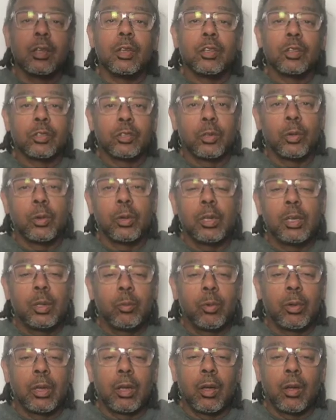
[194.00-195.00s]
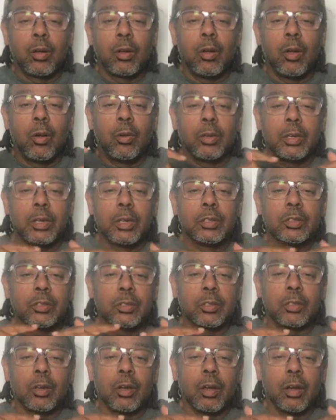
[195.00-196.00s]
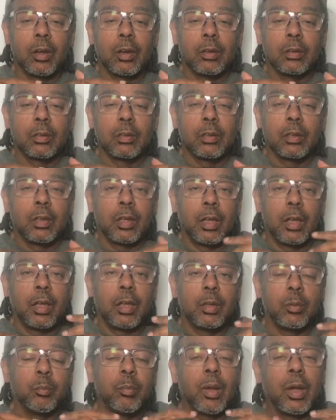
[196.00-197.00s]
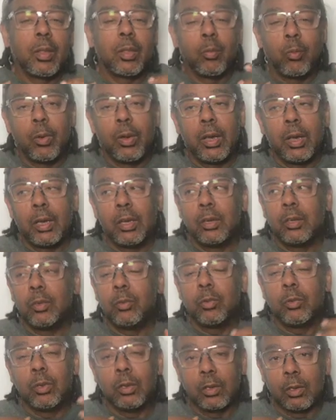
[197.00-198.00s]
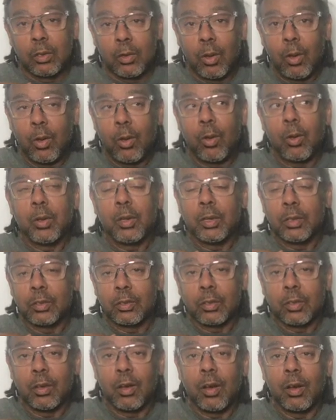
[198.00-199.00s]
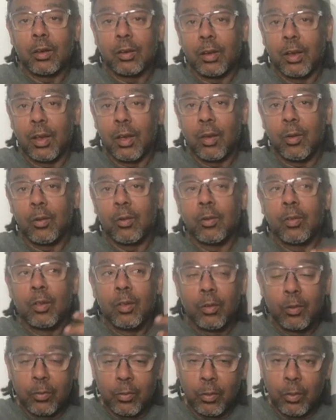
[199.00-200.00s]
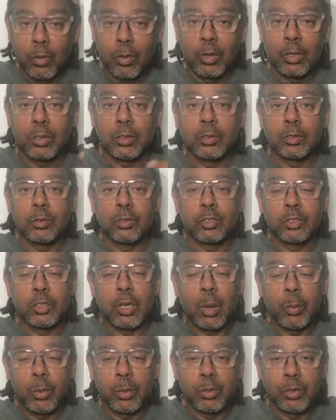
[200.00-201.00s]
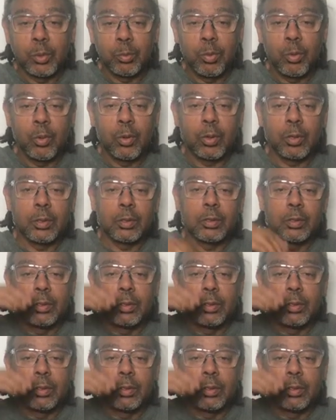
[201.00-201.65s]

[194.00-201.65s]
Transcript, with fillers: So anyway, I called Instacart, and by the way, you can call Instacart now for shopper support.